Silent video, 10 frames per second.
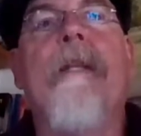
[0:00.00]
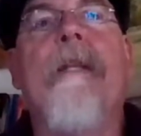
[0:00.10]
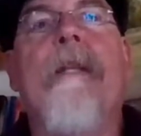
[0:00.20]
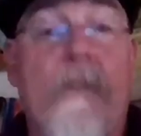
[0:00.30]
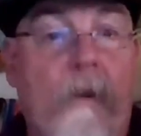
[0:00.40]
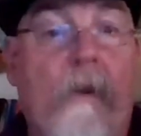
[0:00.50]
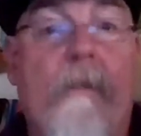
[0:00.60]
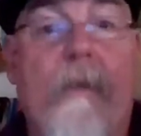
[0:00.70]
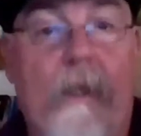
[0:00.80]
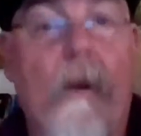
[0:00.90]
doesn't always
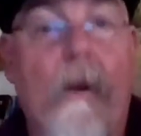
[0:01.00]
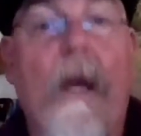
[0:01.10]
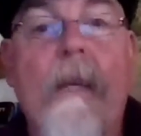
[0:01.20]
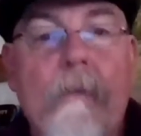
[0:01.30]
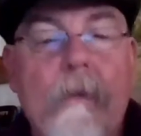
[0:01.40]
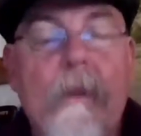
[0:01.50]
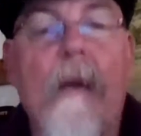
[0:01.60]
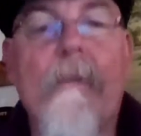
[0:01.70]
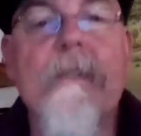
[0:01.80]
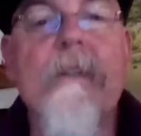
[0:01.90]
do everything right,
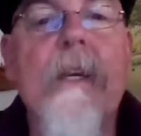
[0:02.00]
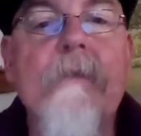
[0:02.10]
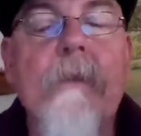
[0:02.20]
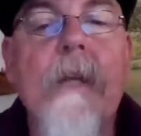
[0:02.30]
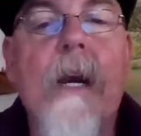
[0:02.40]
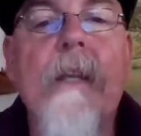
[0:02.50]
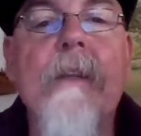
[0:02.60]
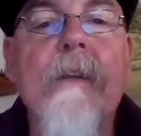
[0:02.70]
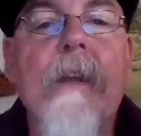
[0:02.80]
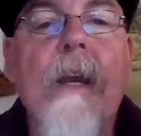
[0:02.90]
obviously, as we're
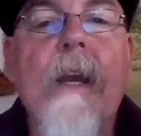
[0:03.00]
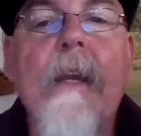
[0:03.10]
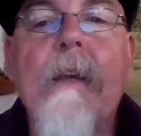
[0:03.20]
talking today.